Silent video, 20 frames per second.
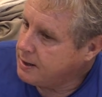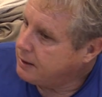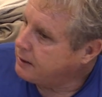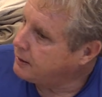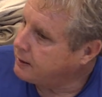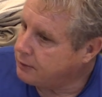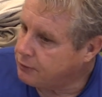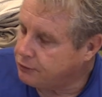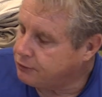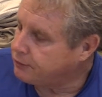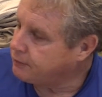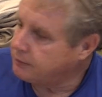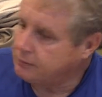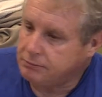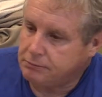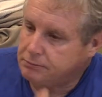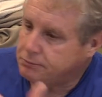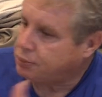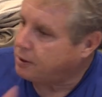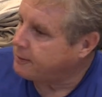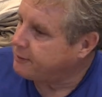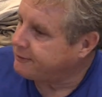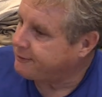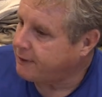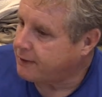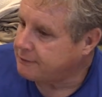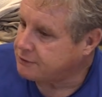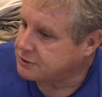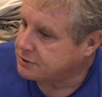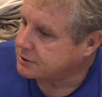There was probably
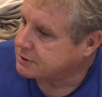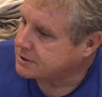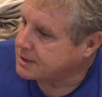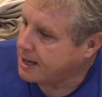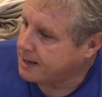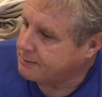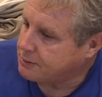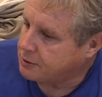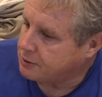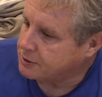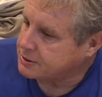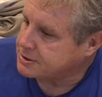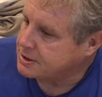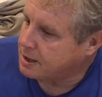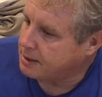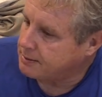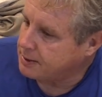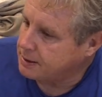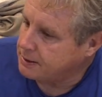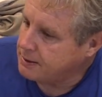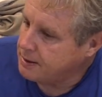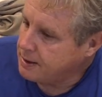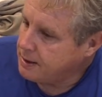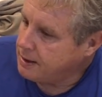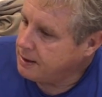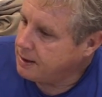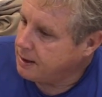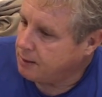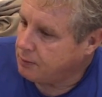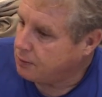five or six cop cars coming,
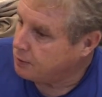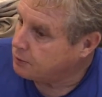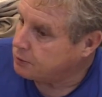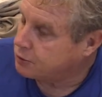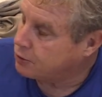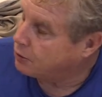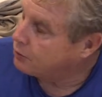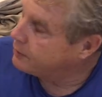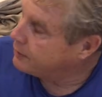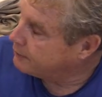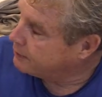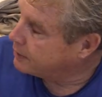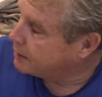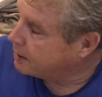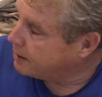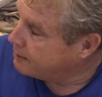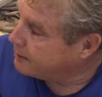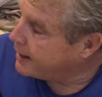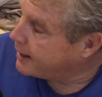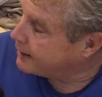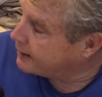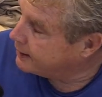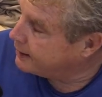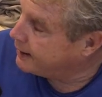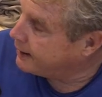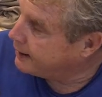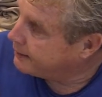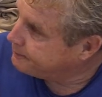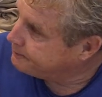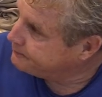and we were told never to come back
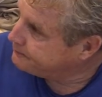again.